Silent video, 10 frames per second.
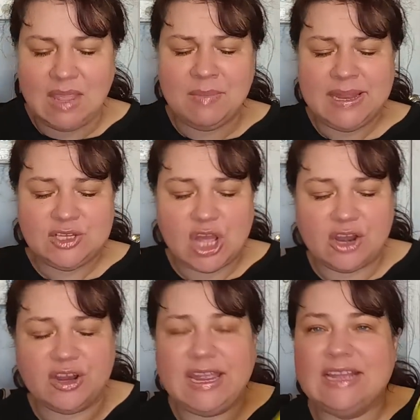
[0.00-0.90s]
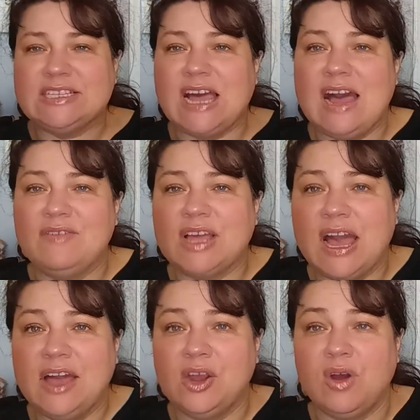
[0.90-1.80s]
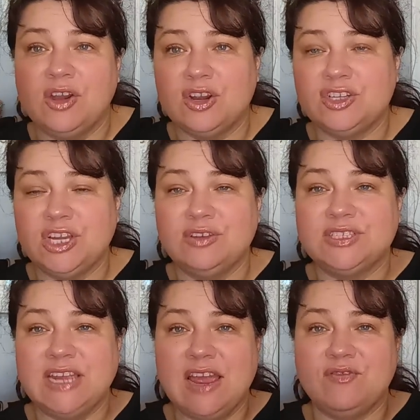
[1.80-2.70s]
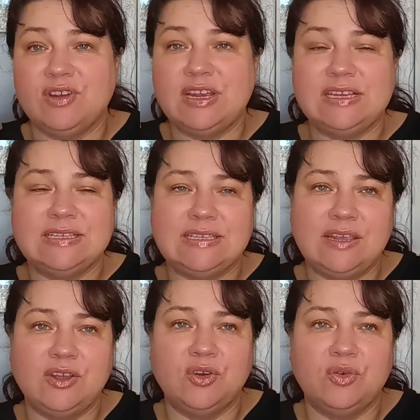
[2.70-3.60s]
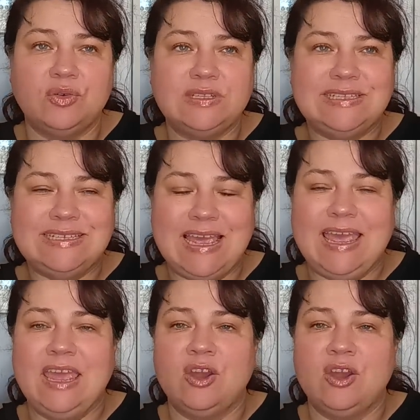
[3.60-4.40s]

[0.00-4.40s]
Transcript: My daughter eats avocado on her toast every single day,